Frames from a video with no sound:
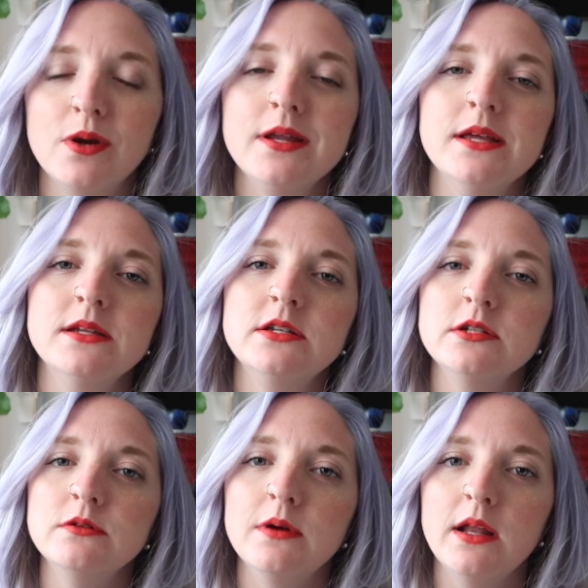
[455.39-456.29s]
run
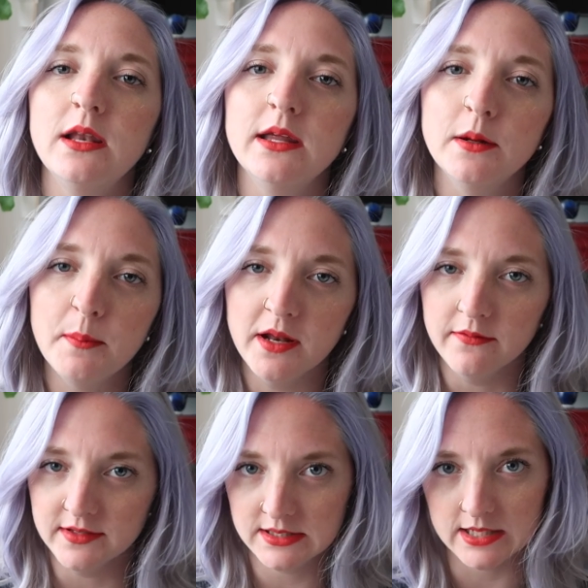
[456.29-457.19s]
into a little bit
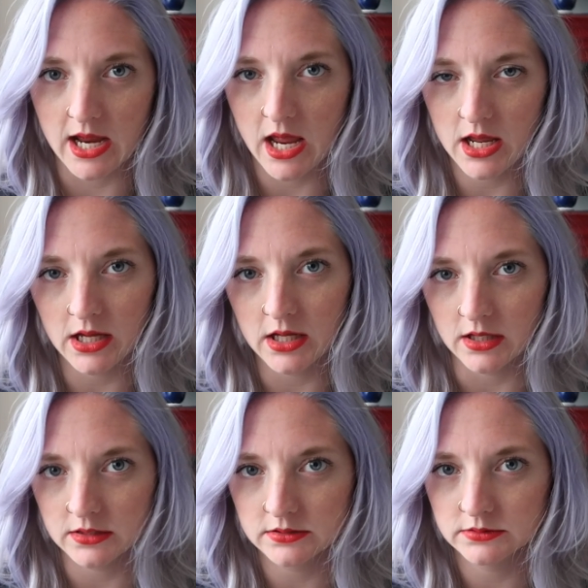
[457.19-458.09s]
of a snag.